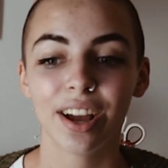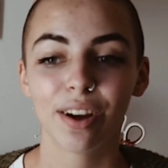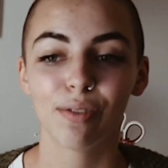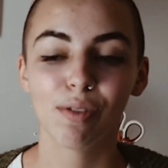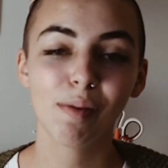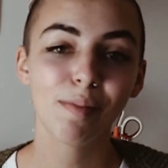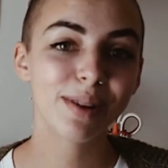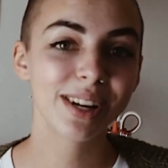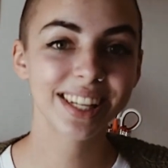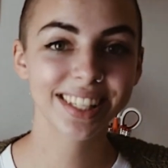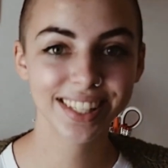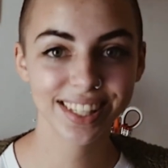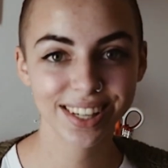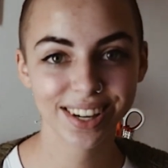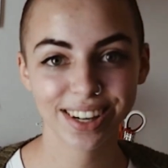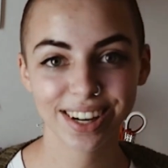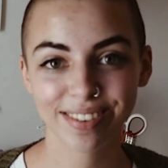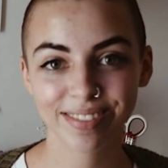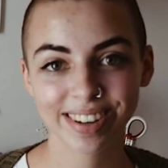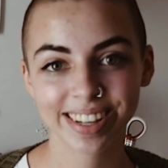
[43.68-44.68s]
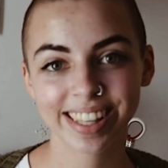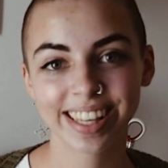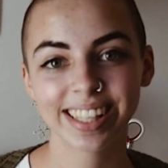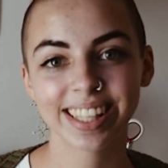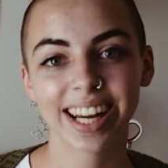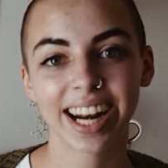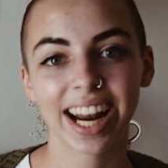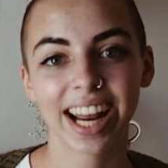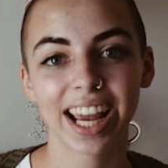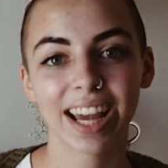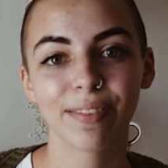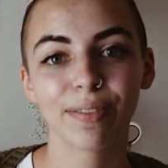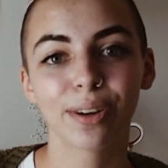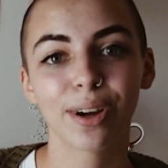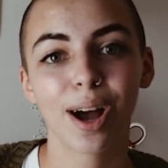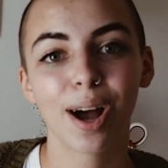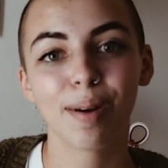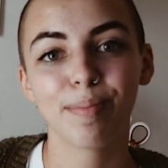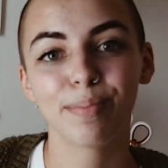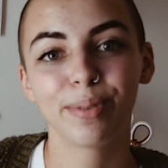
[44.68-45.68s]
reminiscing on everything that I have
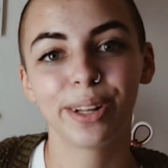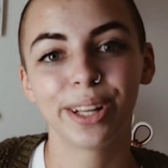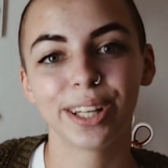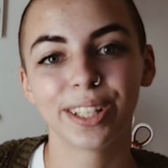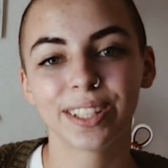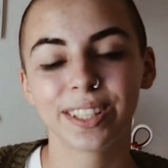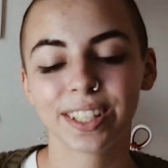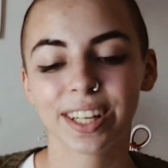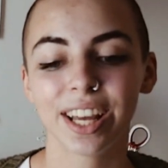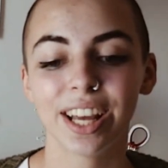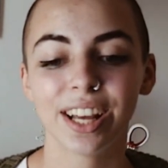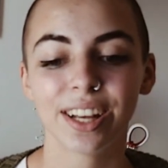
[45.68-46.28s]
accomplished.